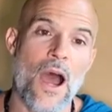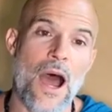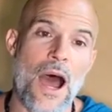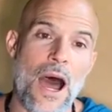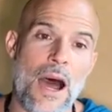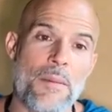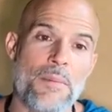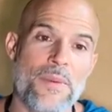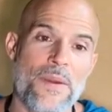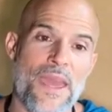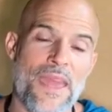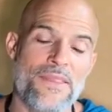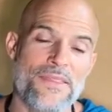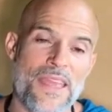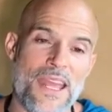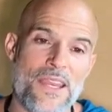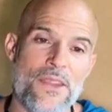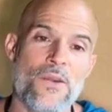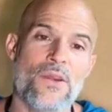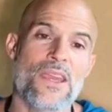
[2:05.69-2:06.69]
up and
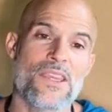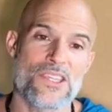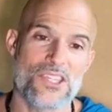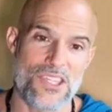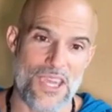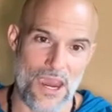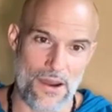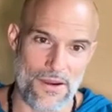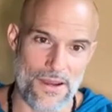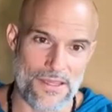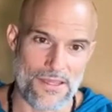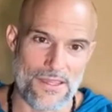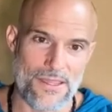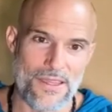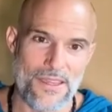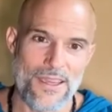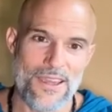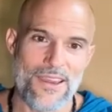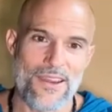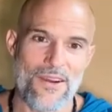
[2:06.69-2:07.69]
then you can share it,
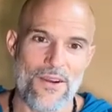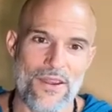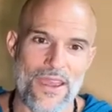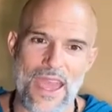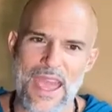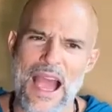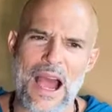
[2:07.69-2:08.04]
okay?